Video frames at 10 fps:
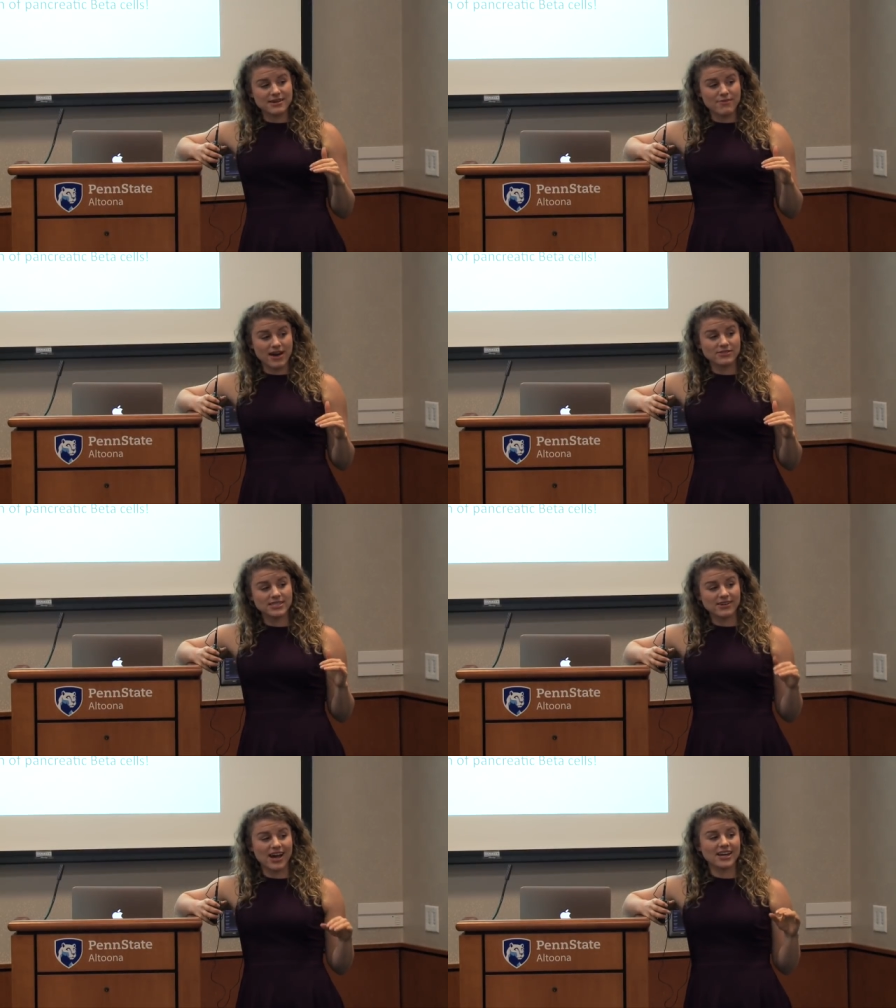a mouse,
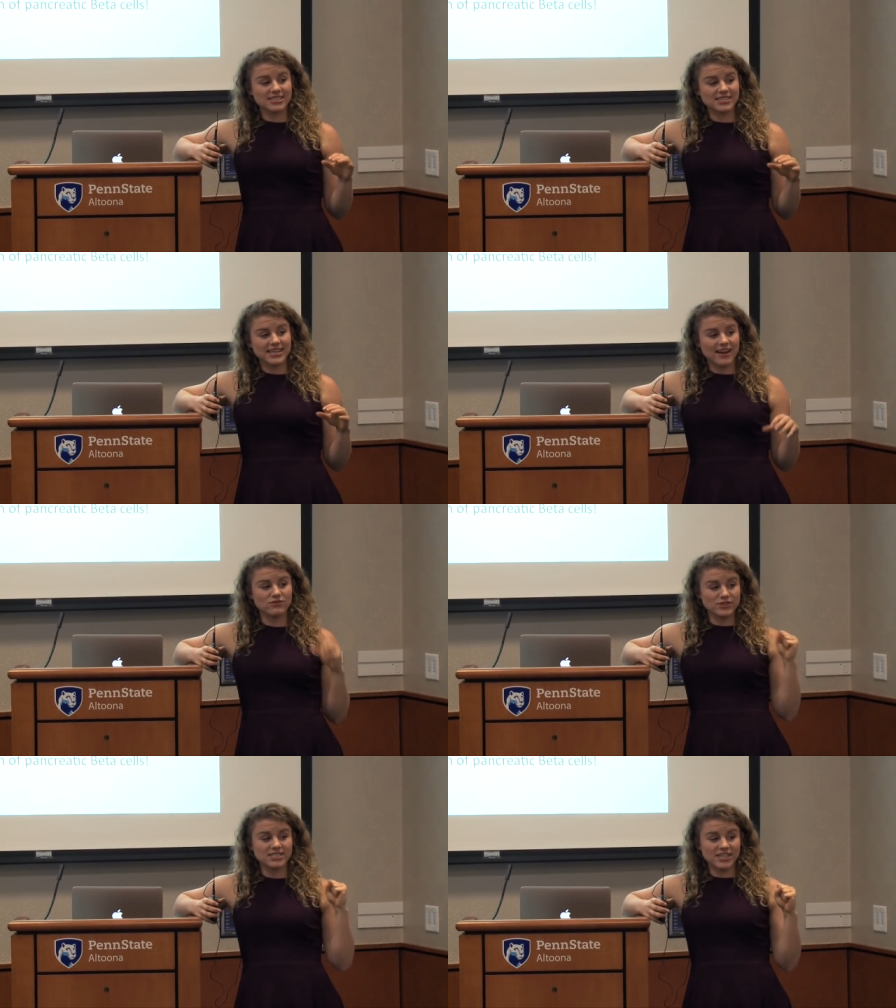they'll actually
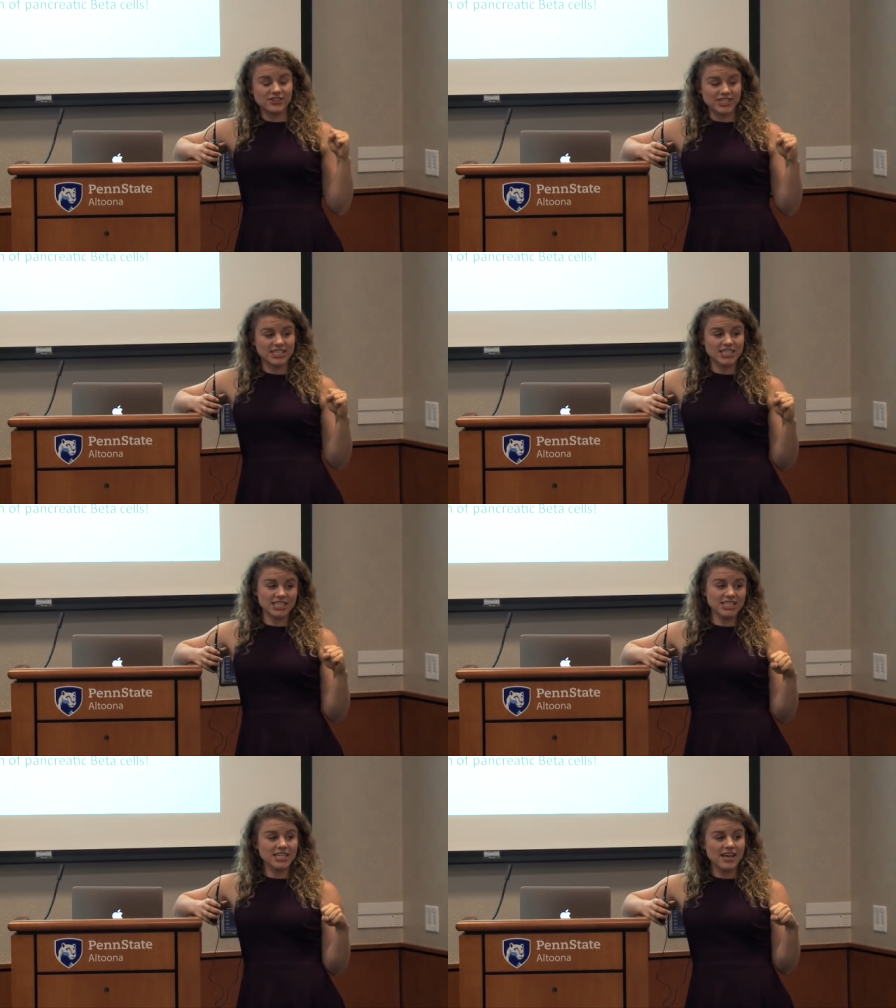have
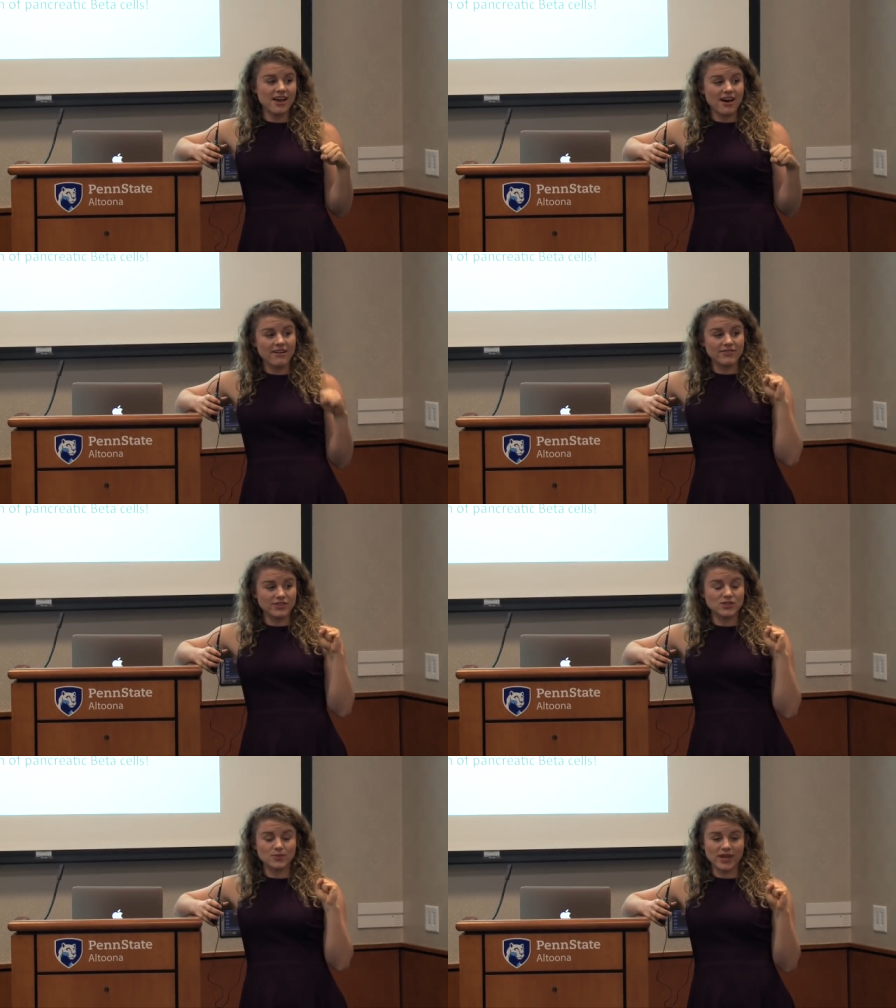regeneration of
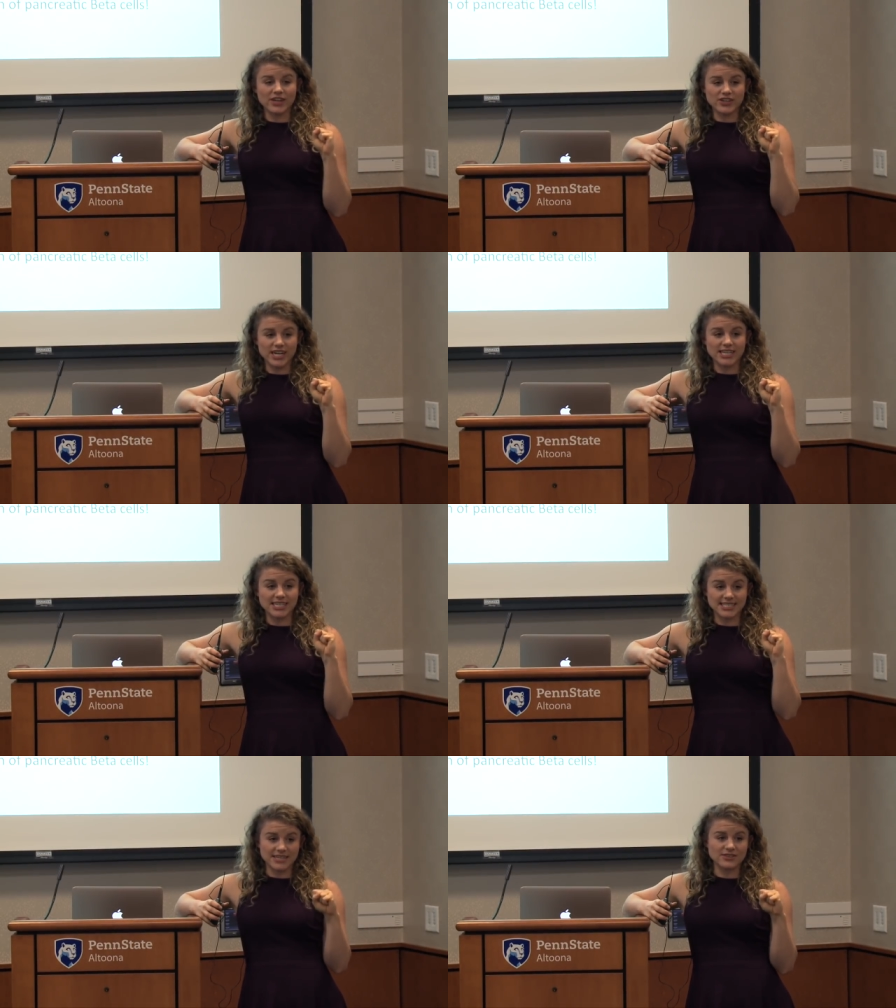those pancreatic
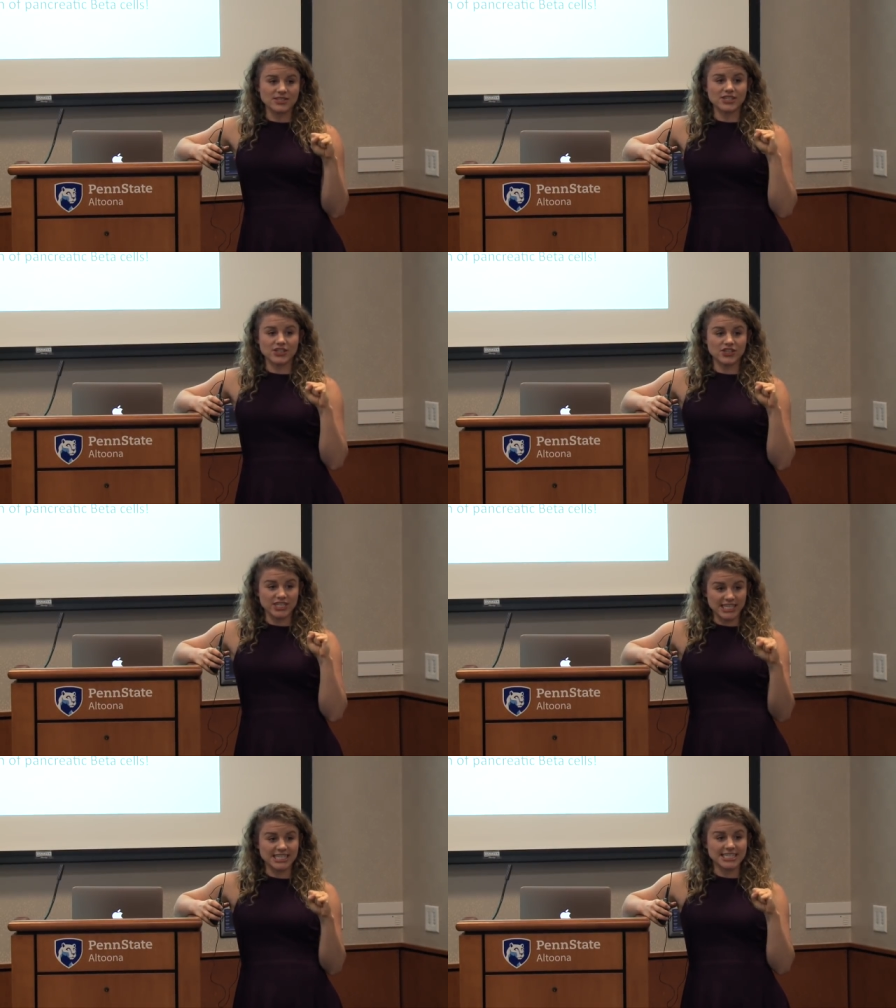cells that
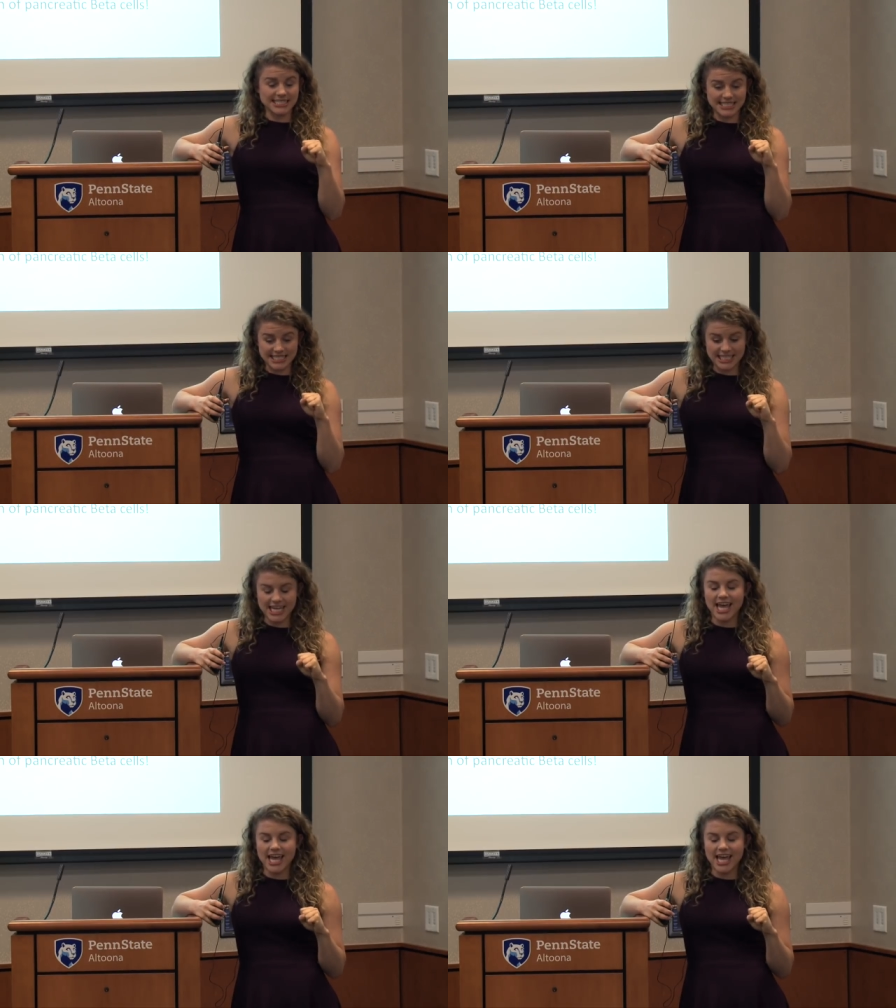create insulin.